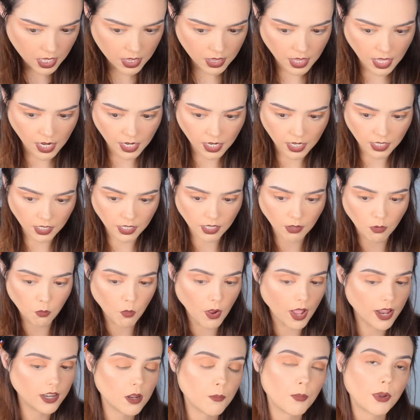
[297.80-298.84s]
then it
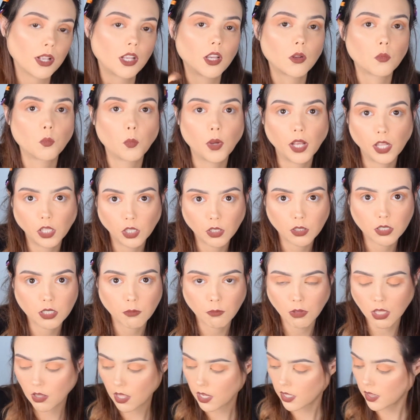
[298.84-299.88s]
end up at Goodwill or
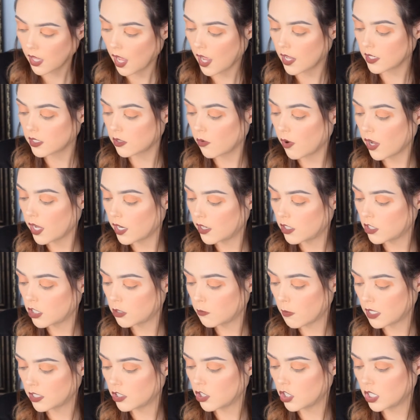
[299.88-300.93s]
something like that. So I just
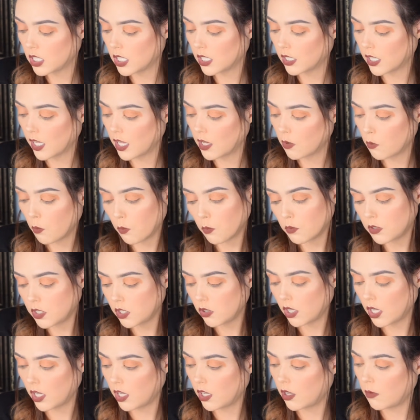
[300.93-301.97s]
mentioned it, like, do you
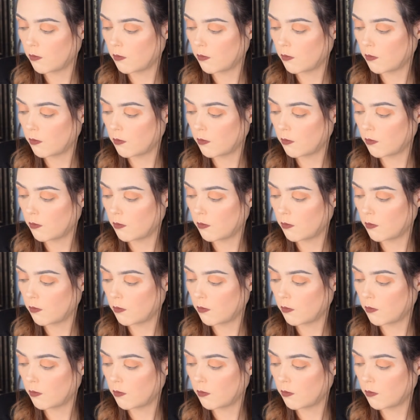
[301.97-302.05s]
think,